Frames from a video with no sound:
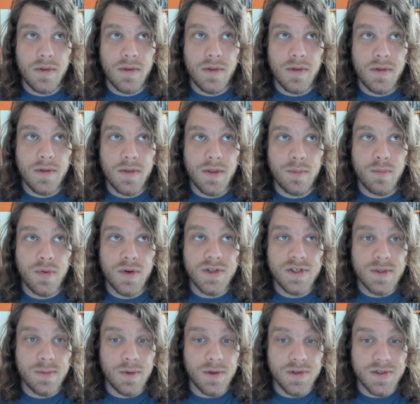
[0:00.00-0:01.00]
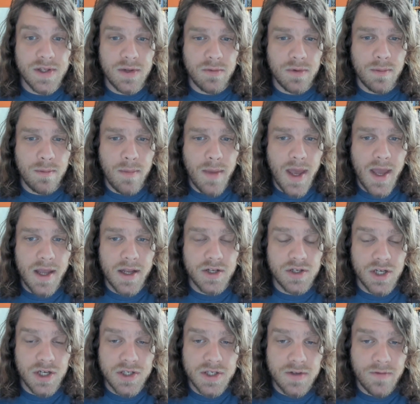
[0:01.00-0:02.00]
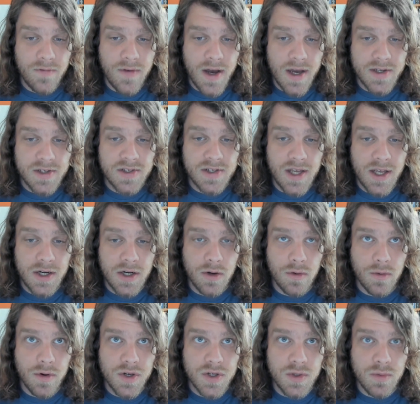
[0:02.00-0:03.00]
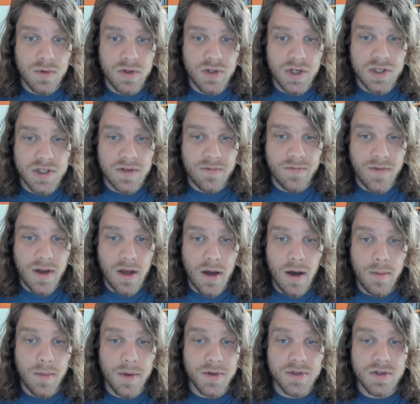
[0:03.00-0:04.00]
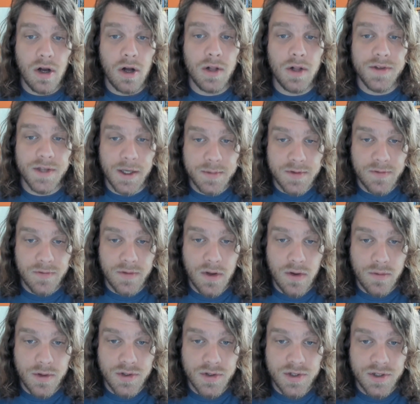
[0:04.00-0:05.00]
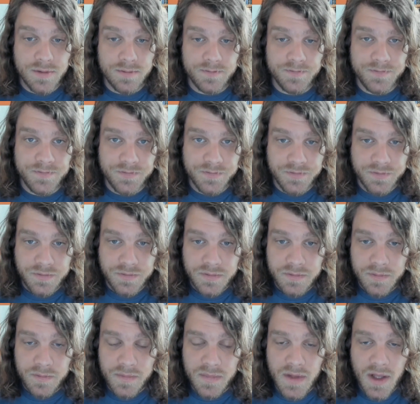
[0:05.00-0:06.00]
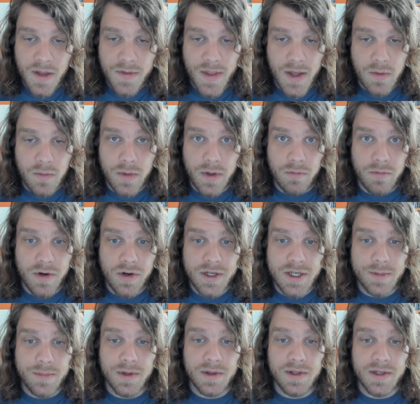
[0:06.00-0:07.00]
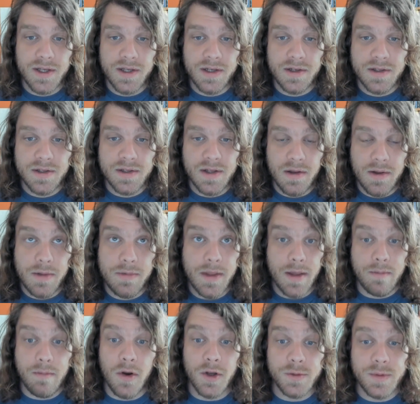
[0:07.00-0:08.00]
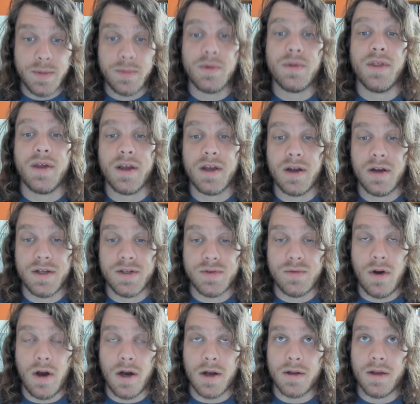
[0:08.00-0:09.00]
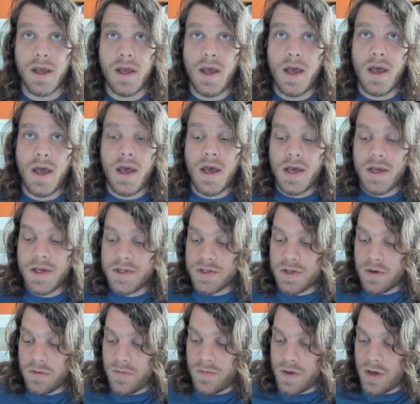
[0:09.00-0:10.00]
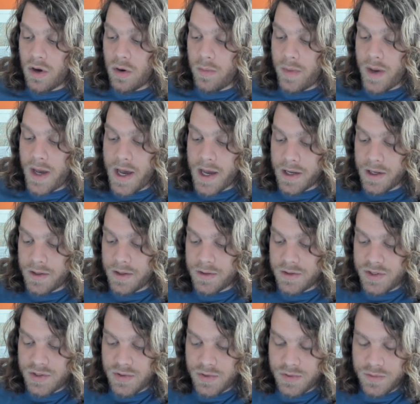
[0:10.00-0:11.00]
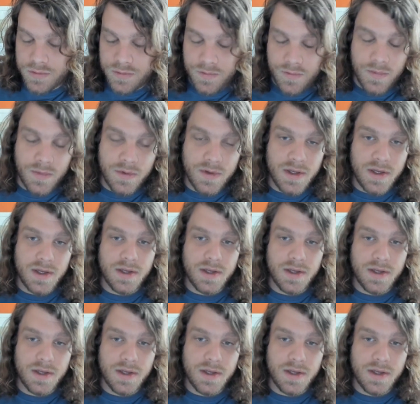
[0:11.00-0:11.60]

the principles that would make justify state coercion would justify almost all types of coercion that we would typically uh, that most people think is wrong. So if we go back to the